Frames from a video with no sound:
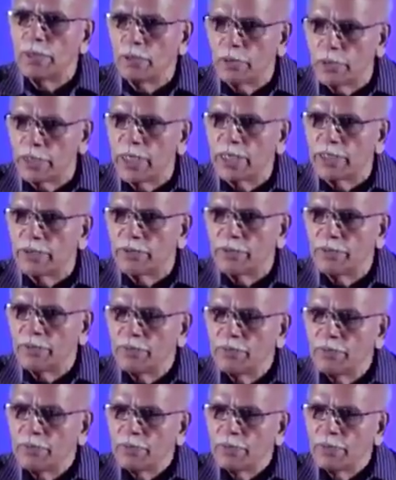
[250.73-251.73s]
Gujarat.
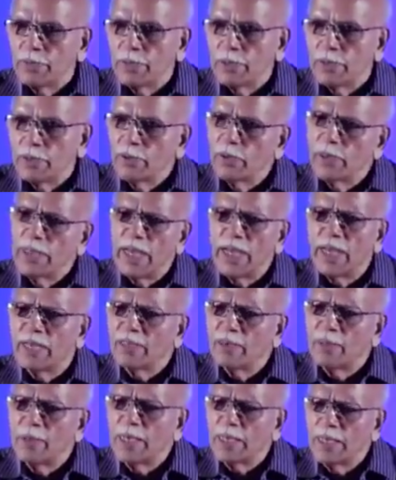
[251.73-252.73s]
So they had
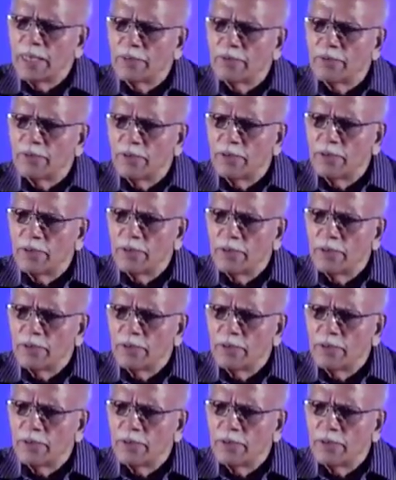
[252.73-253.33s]
some ideas.